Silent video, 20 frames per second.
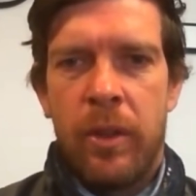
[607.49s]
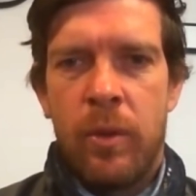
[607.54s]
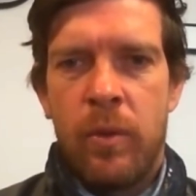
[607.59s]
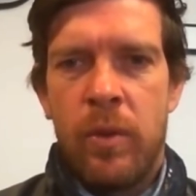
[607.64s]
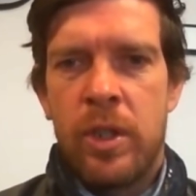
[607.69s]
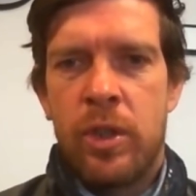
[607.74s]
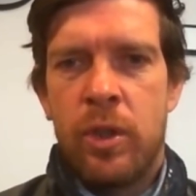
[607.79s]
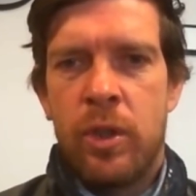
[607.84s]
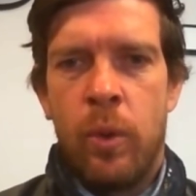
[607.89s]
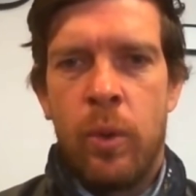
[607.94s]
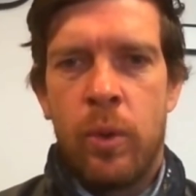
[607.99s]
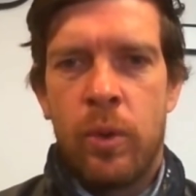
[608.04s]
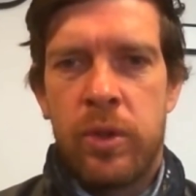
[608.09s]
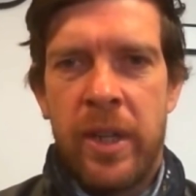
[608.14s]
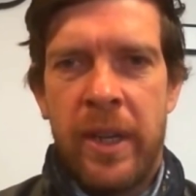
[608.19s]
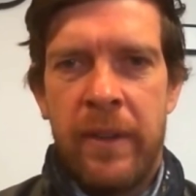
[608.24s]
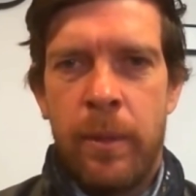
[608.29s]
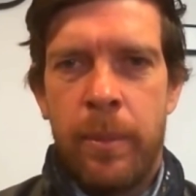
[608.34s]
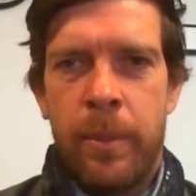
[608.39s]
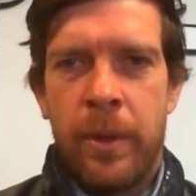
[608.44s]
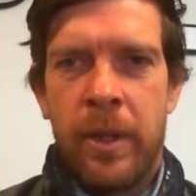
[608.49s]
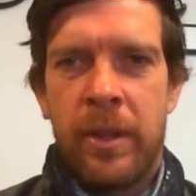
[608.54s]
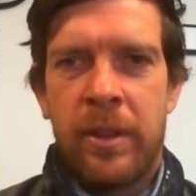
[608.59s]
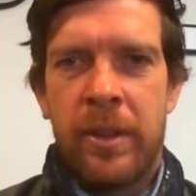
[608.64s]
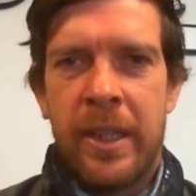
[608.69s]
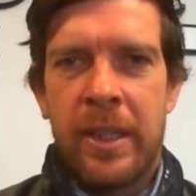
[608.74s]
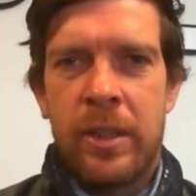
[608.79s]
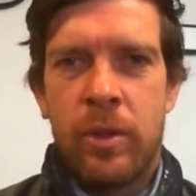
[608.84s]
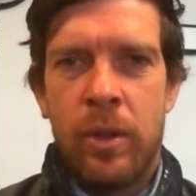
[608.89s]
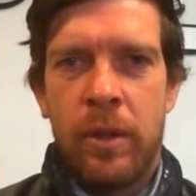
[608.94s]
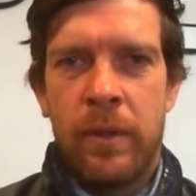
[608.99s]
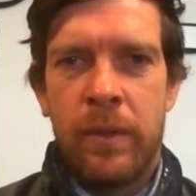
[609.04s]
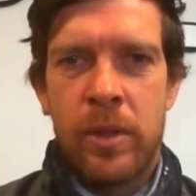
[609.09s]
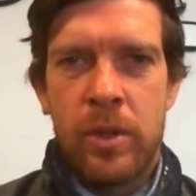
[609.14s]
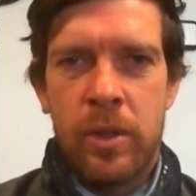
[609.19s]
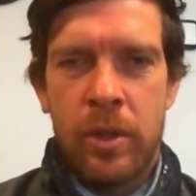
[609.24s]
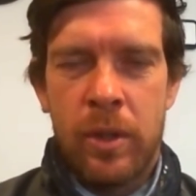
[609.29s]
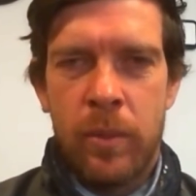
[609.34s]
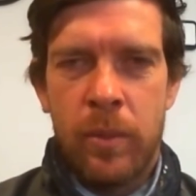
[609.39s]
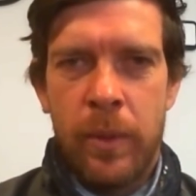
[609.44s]
The results, everybody thinks all of a
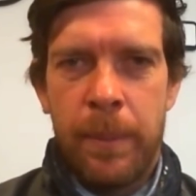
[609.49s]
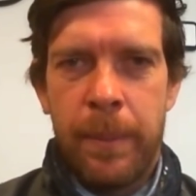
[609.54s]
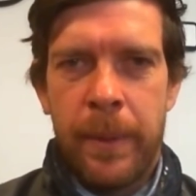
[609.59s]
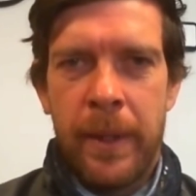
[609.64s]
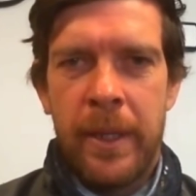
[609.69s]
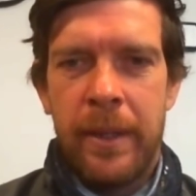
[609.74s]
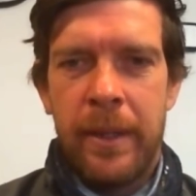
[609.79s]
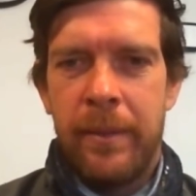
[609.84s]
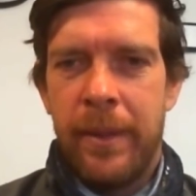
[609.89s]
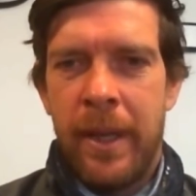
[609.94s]
sudden we play.